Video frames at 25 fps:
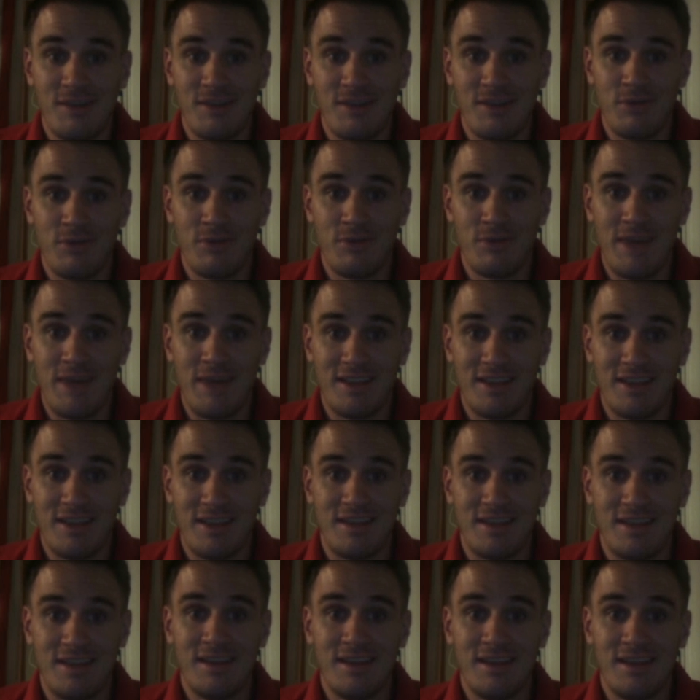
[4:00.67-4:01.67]
with
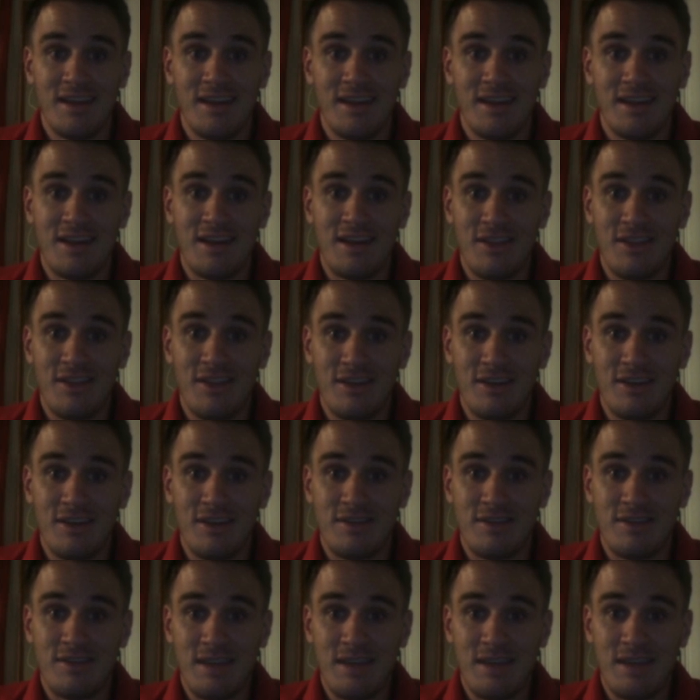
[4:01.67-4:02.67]
Maliki. Now they could
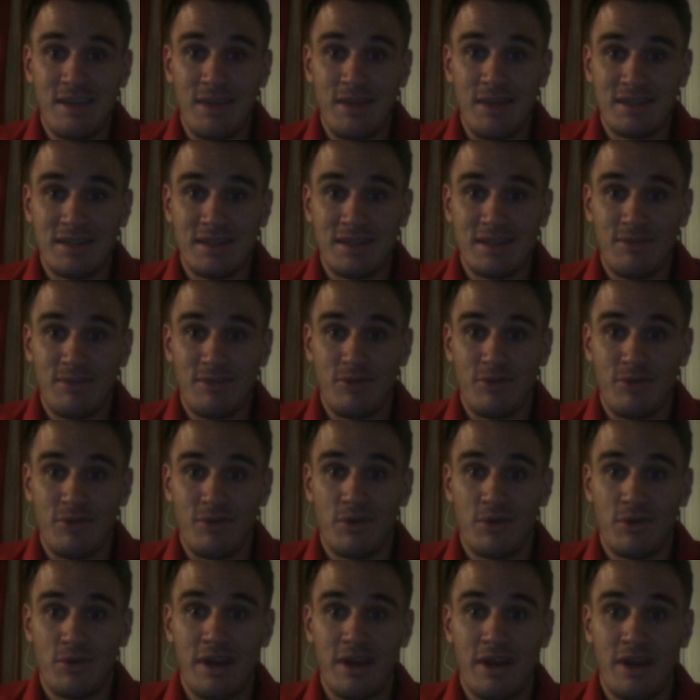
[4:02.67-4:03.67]
take back some of
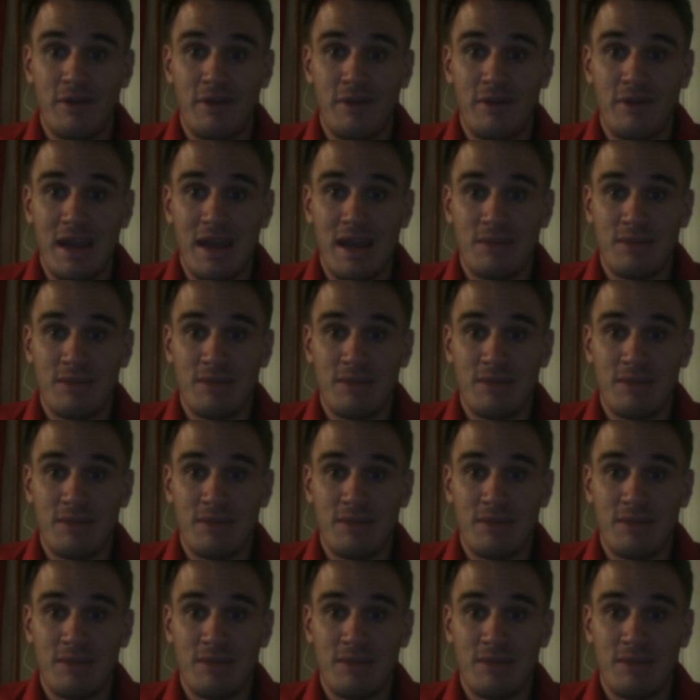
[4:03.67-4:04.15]
northern Iraq